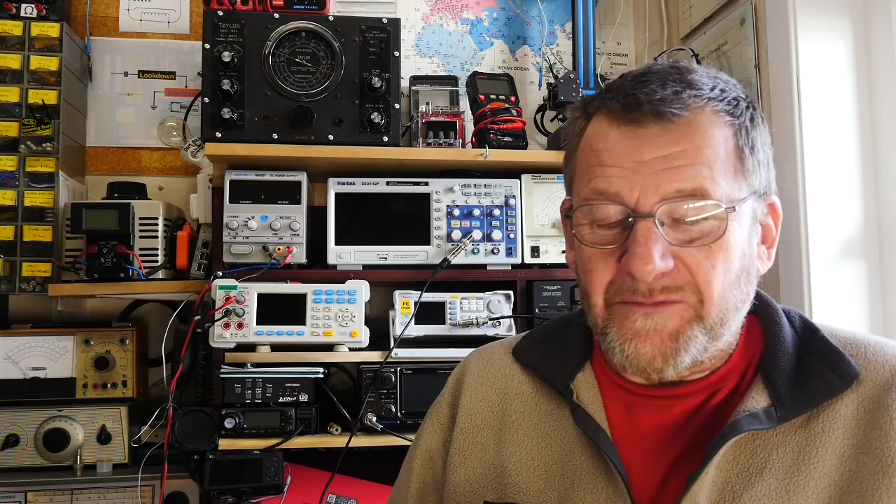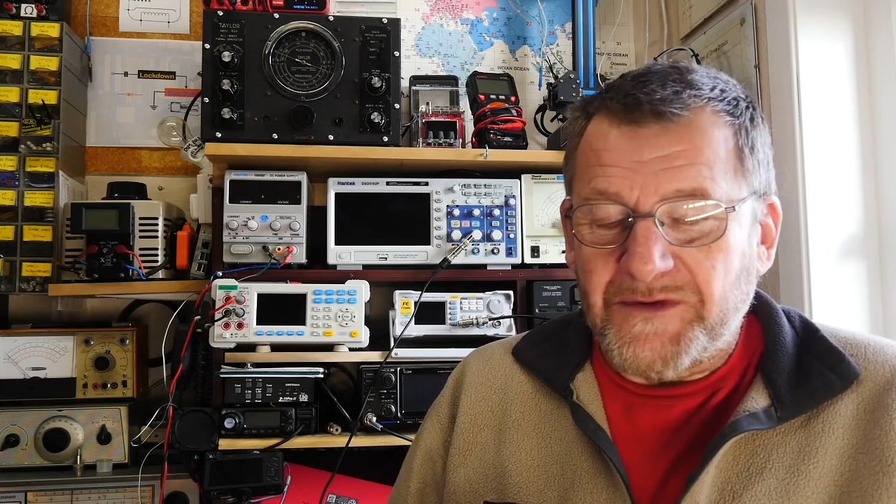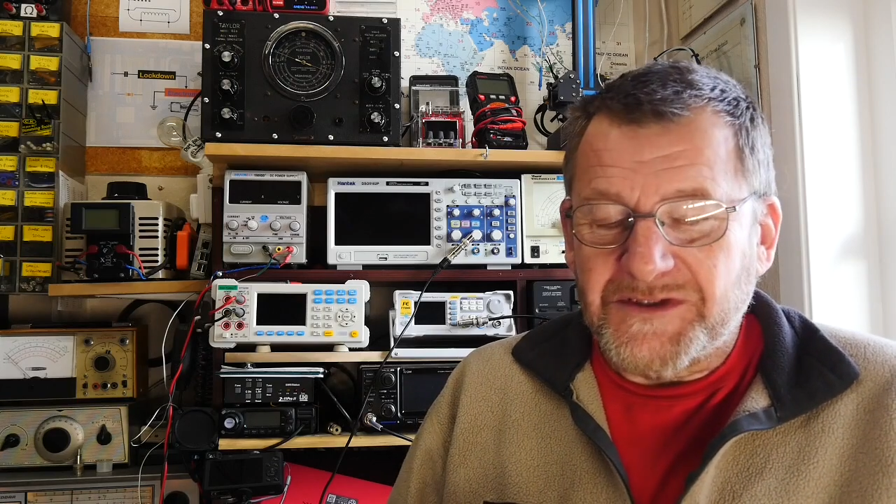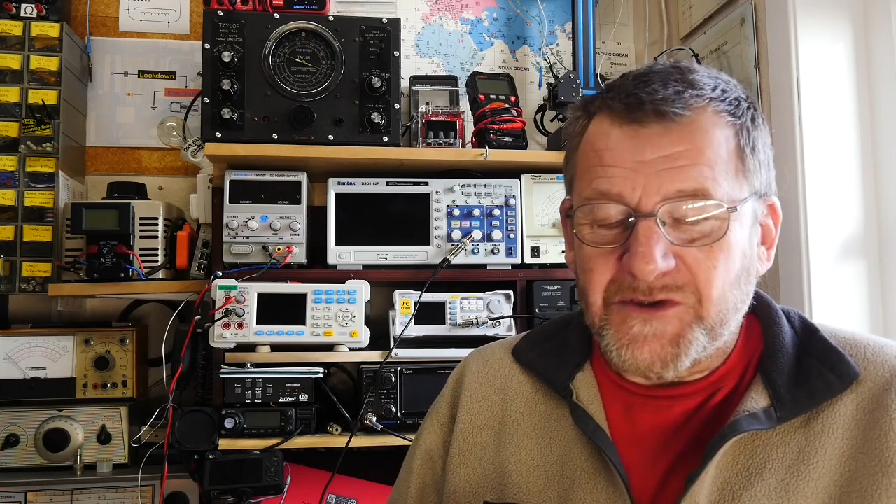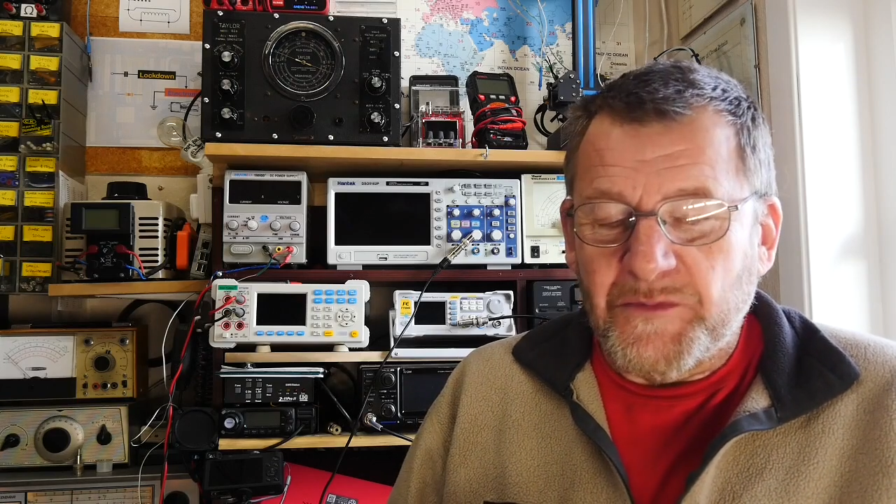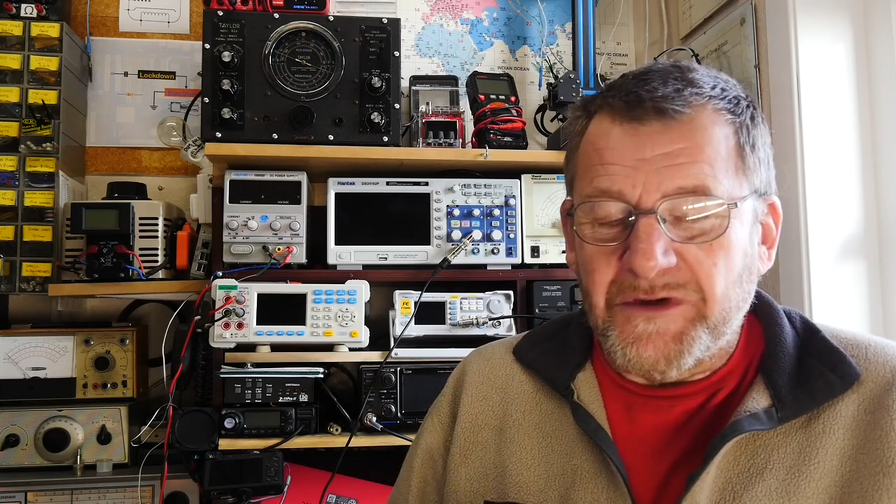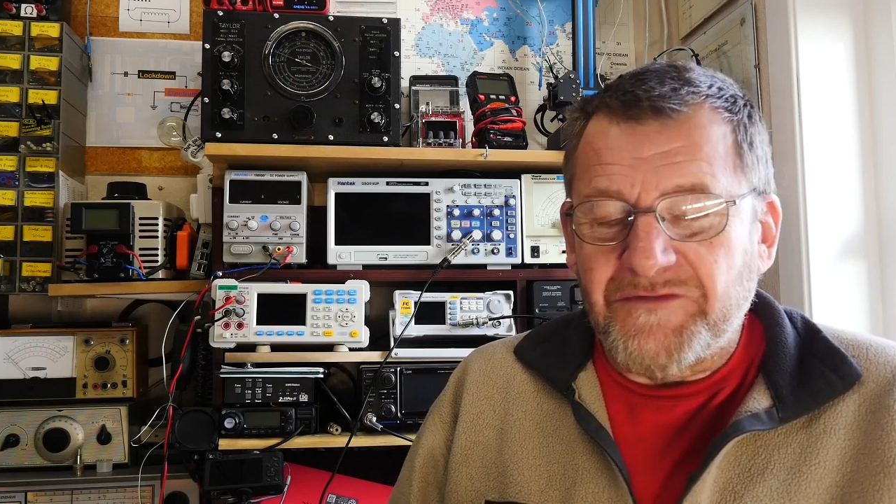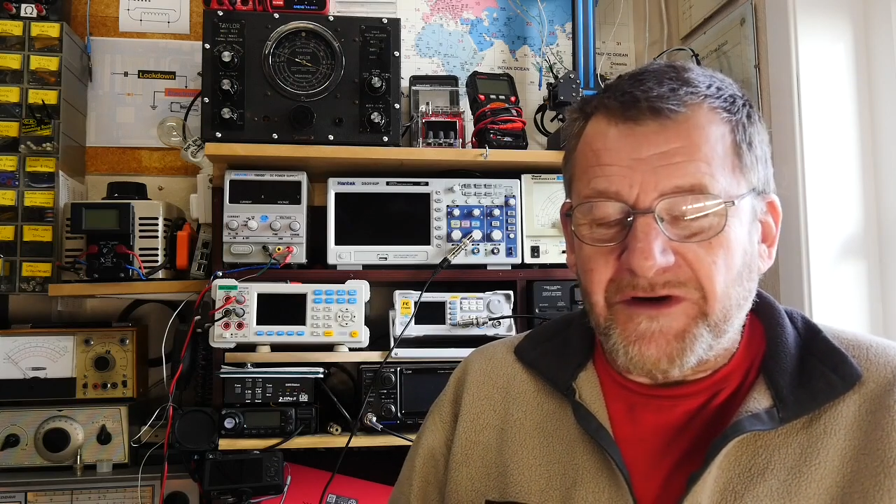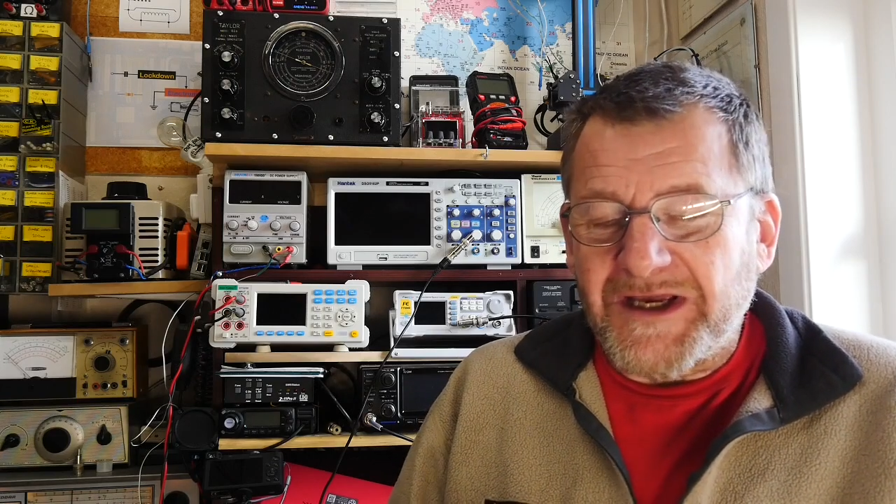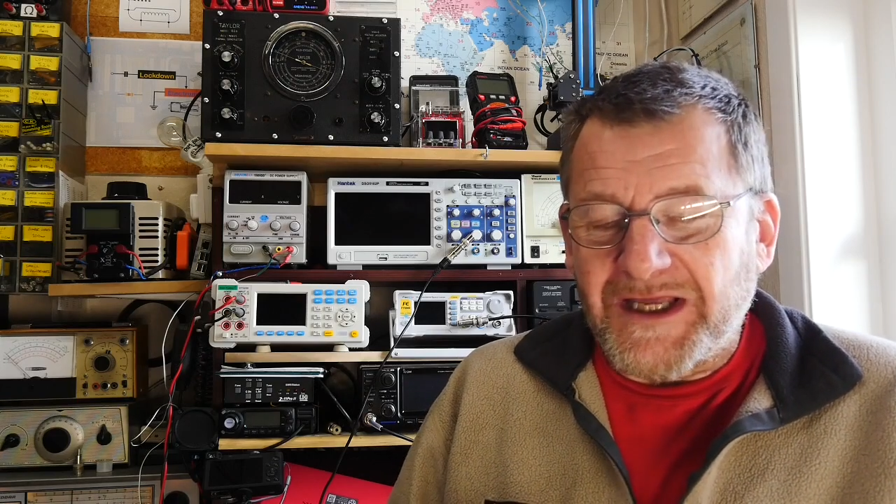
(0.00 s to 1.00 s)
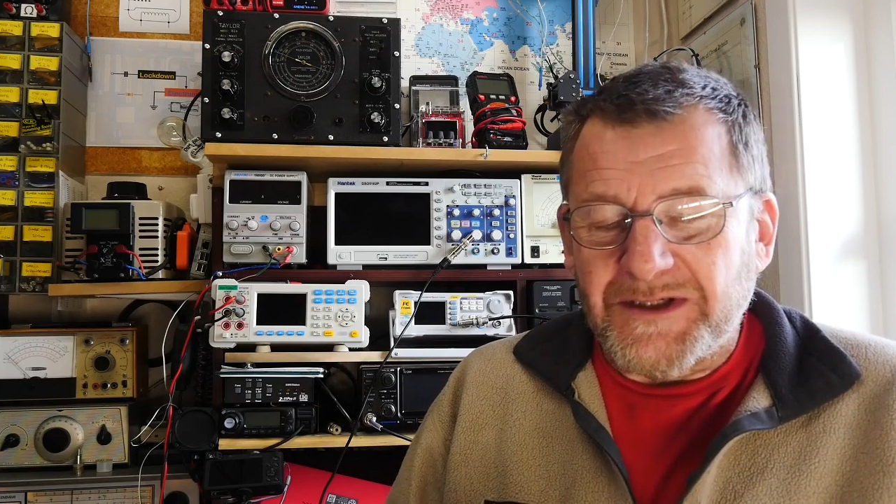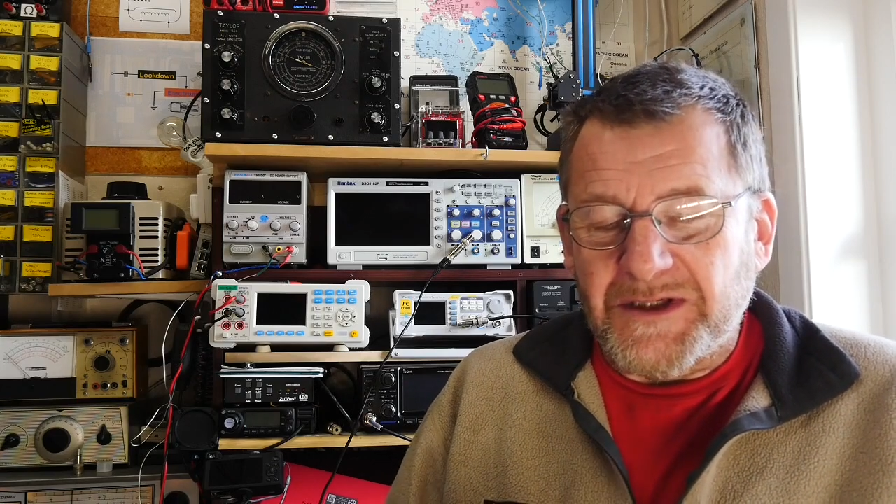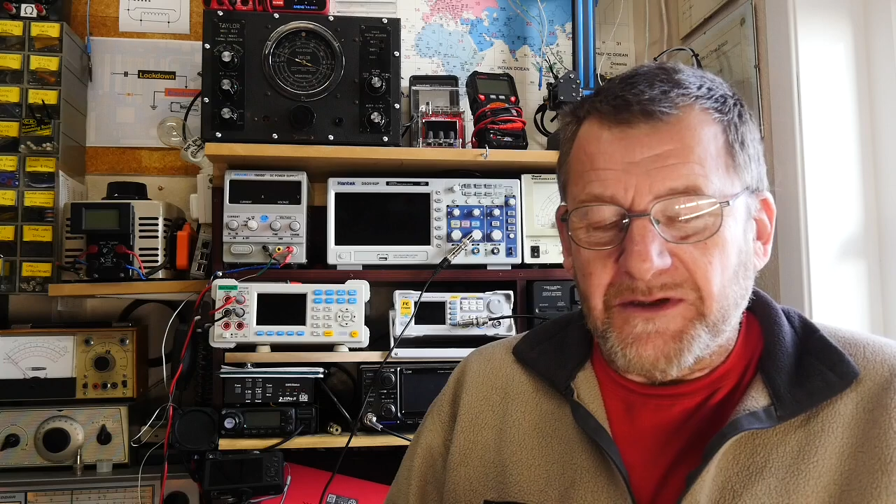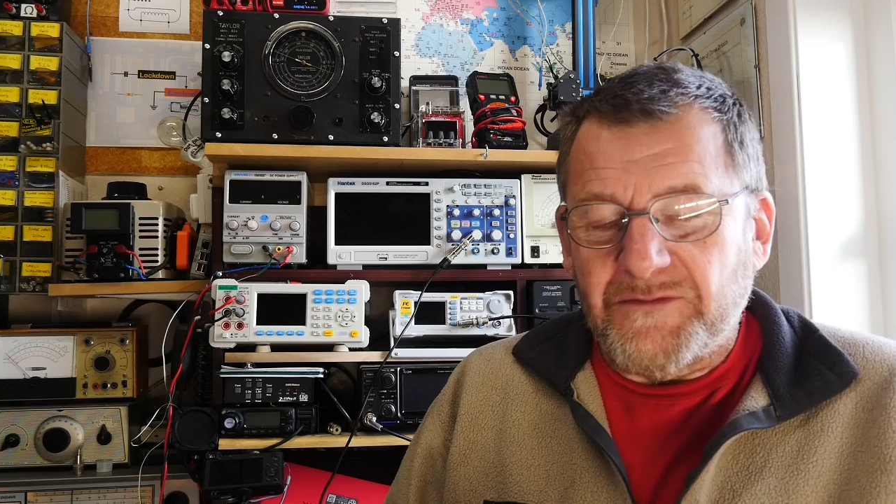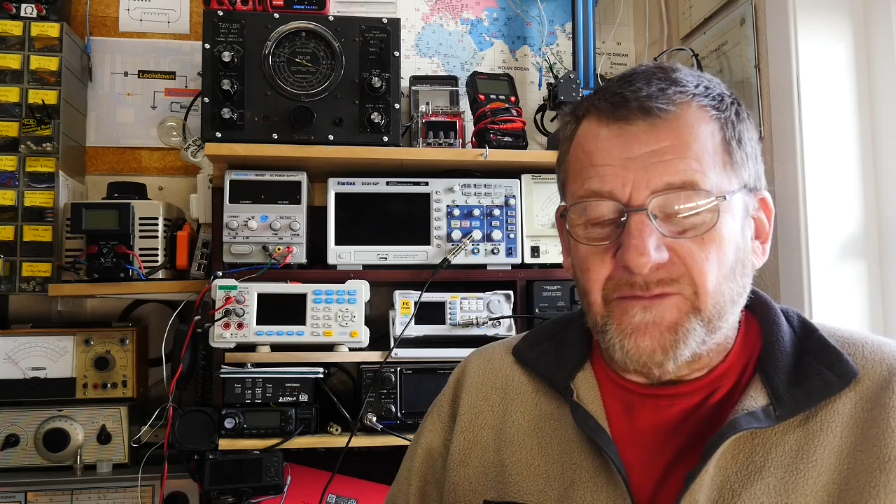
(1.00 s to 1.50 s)
it's come in very
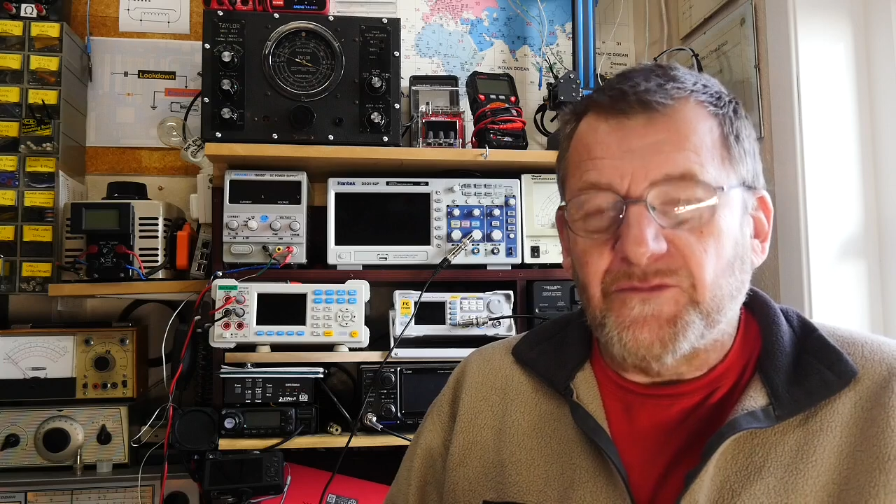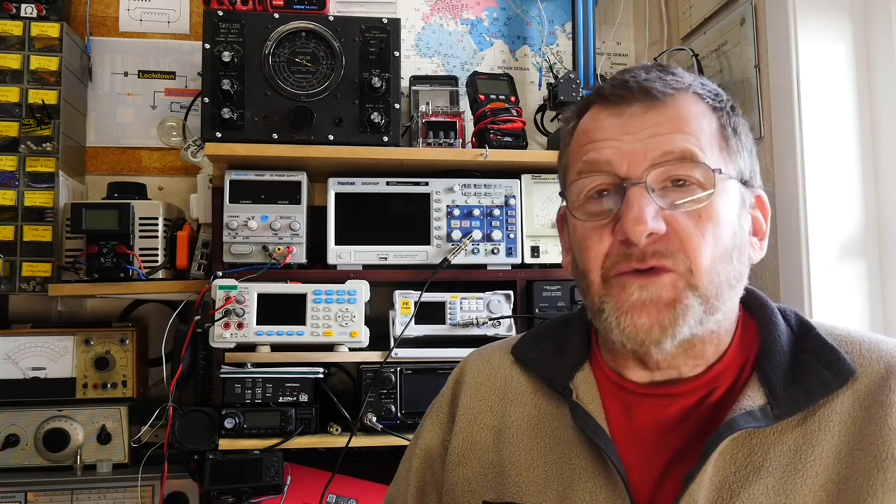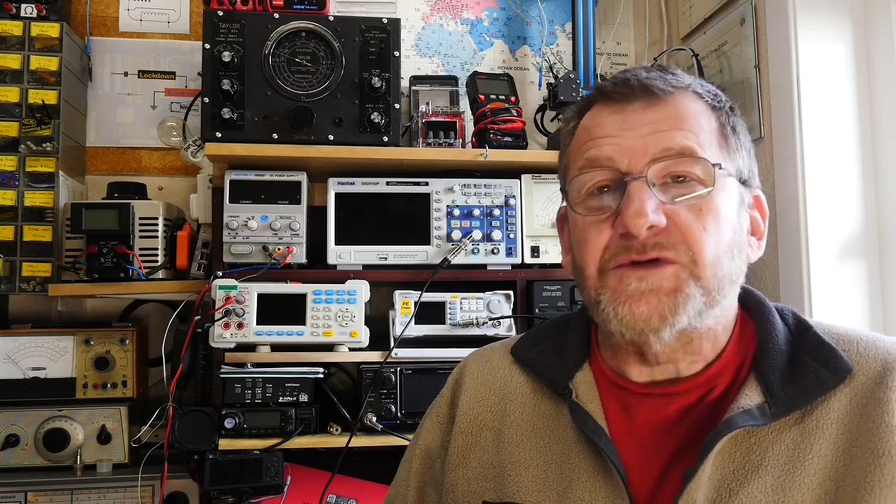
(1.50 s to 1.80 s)
handy for